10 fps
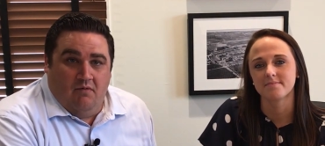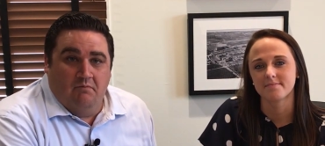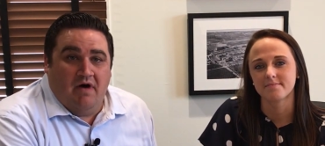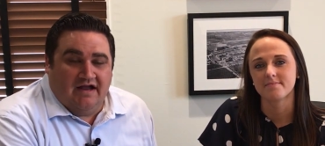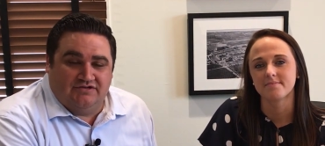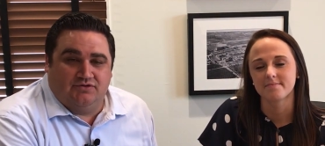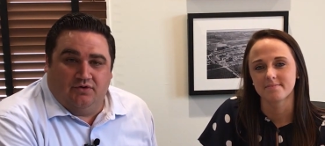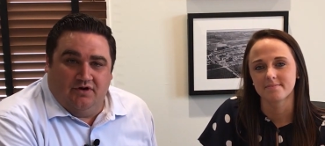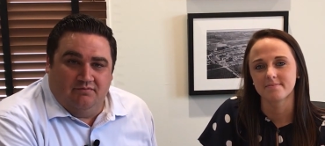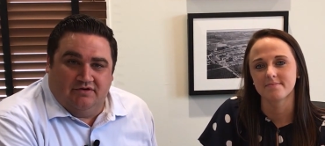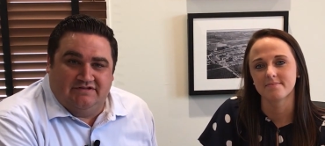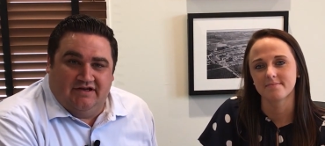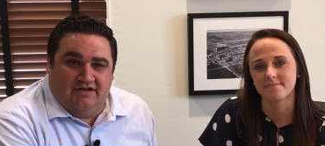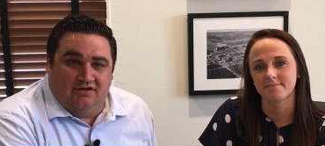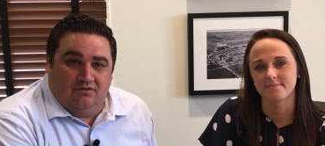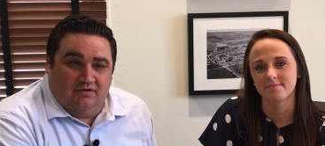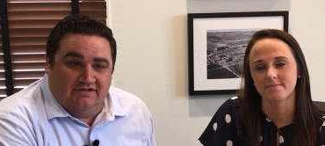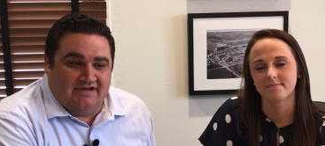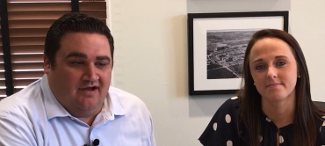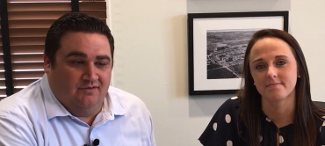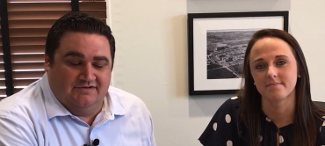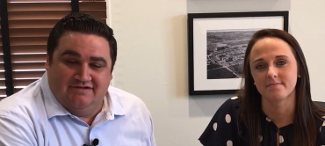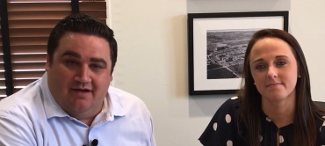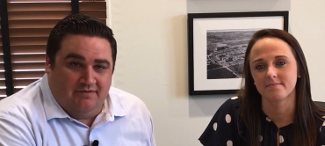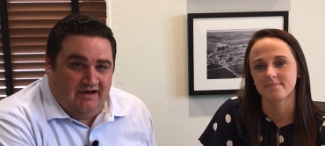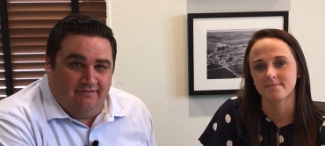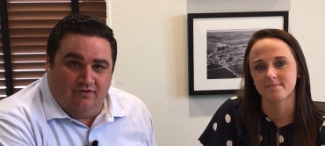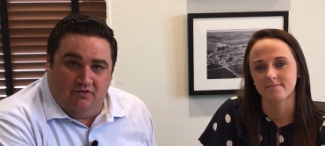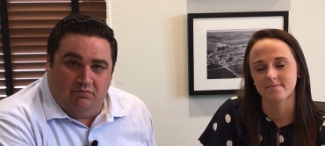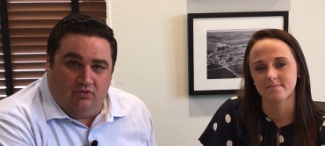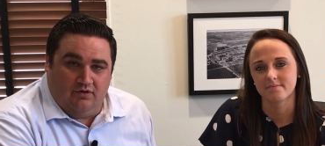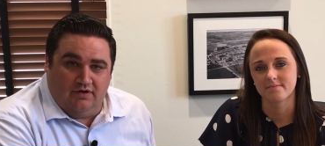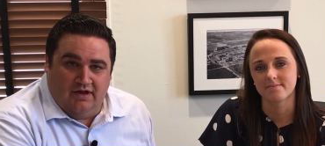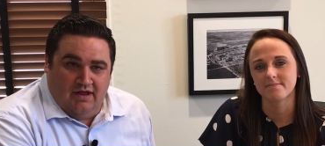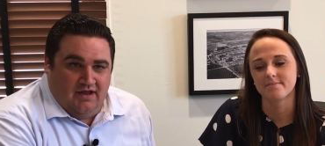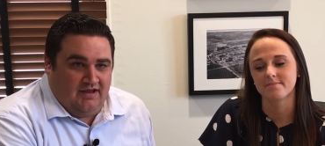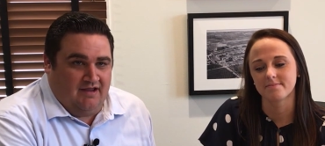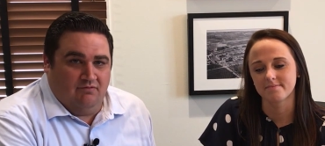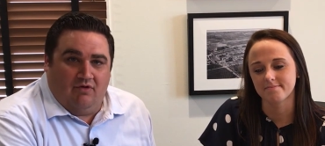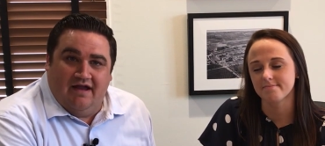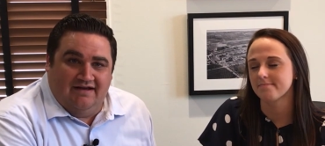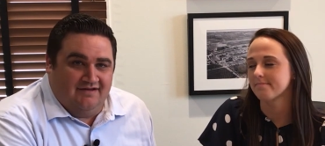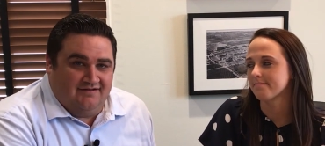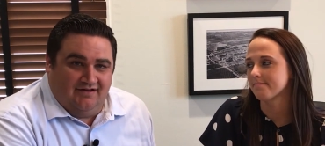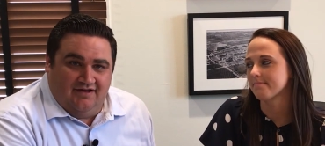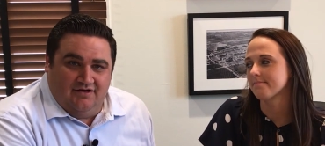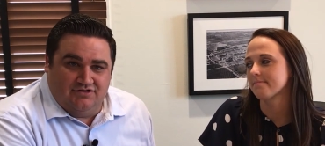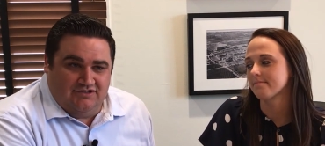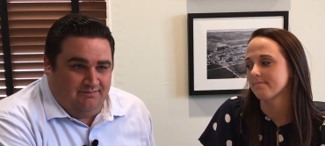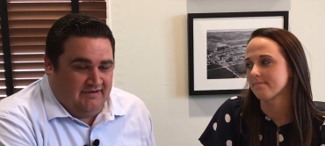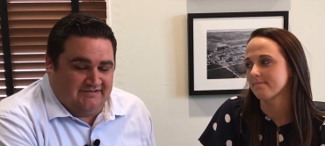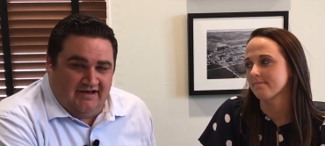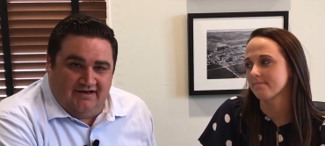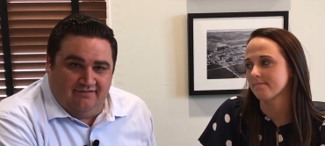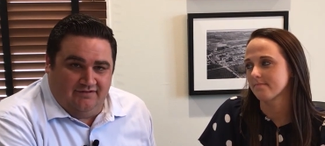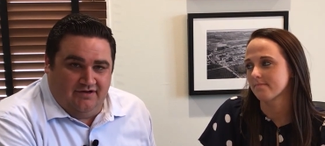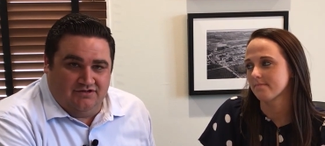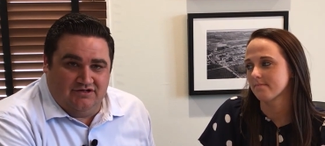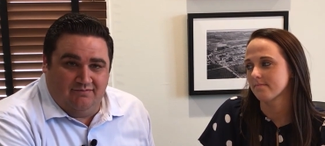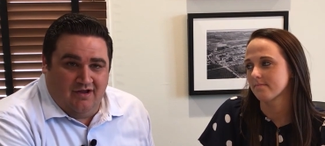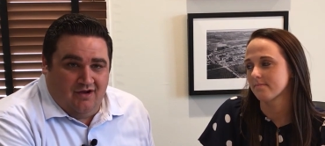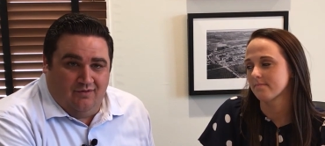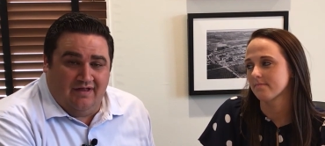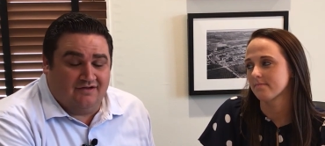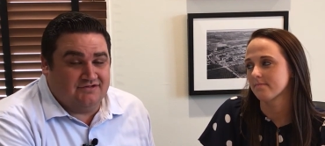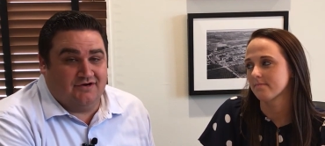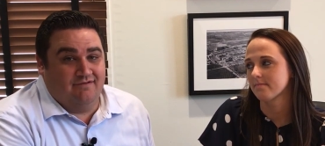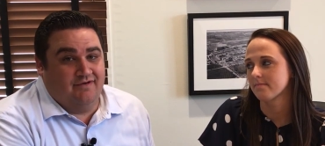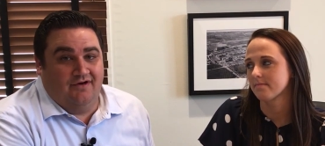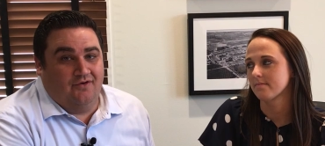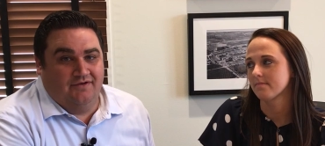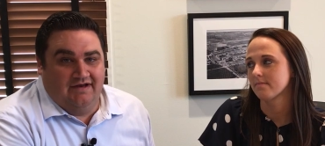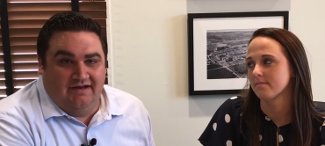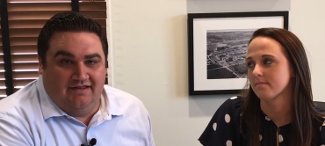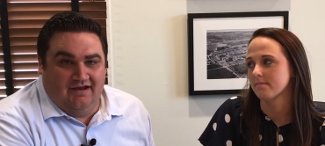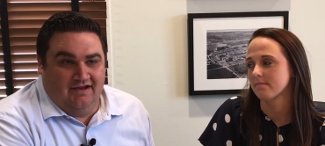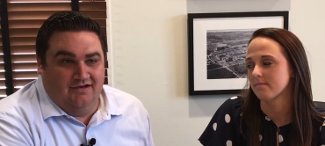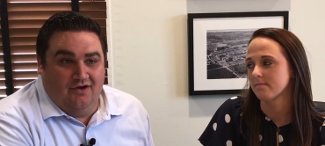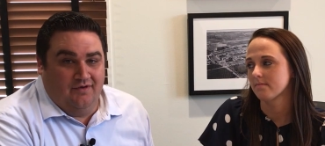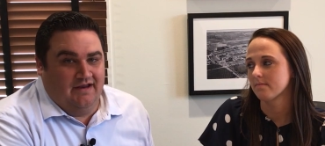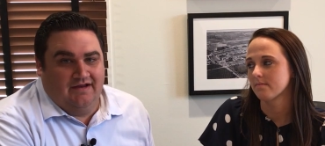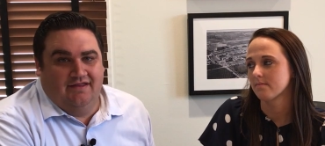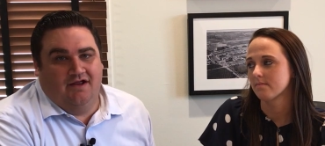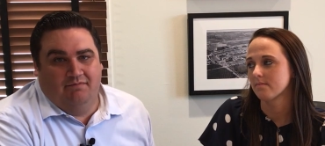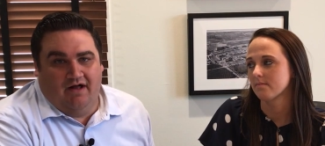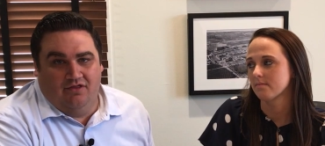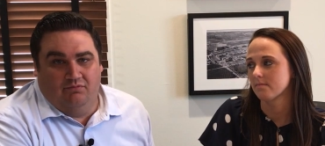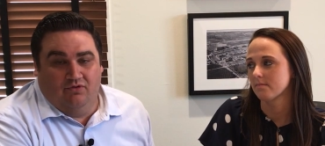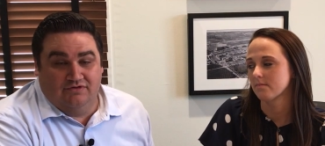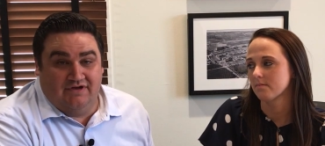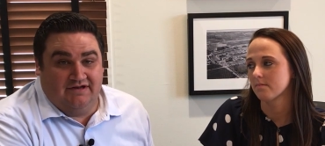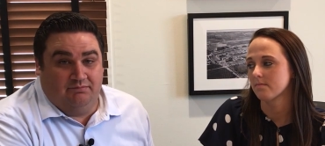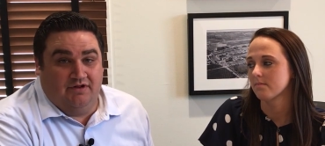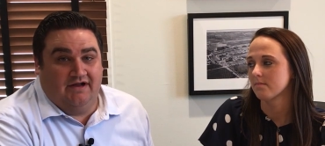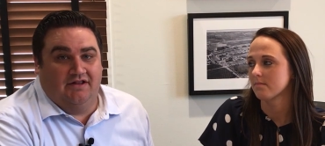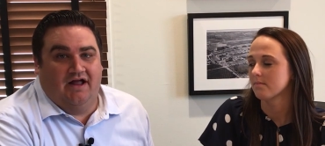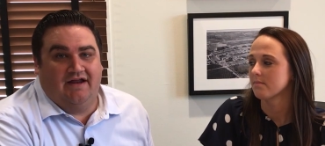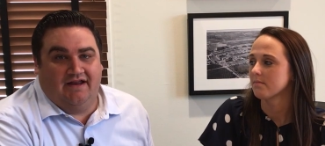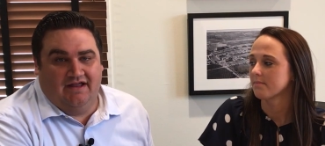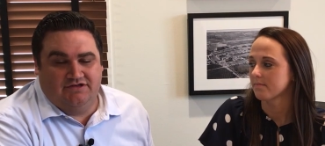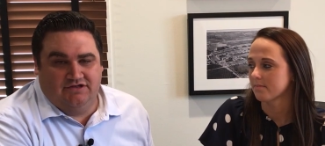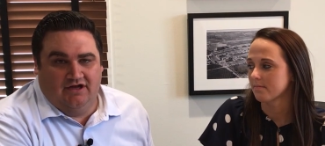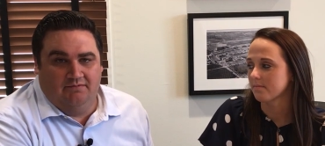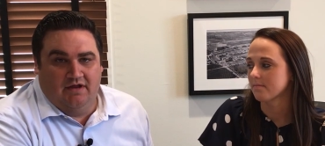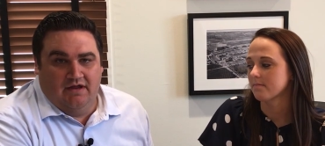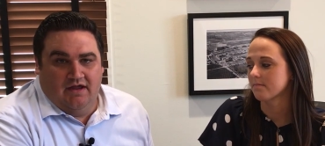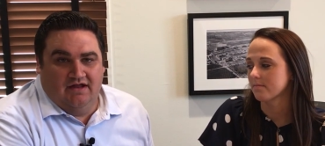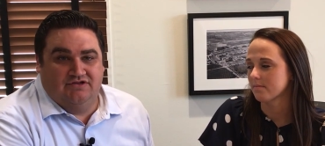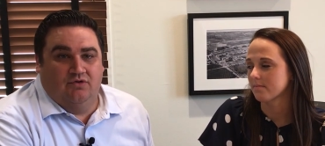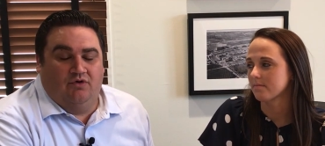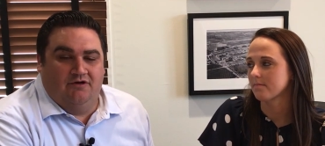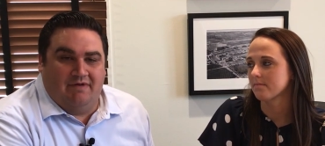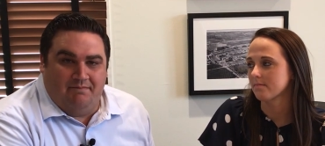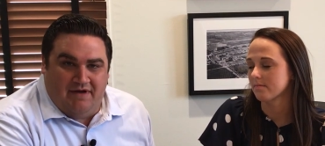Speaker 1: My story in particular was I was nominated for the board, came right into leadership, executive leadership, without serving on anything and knowing anything about the board. So I had to play a lot of catch up and so one of my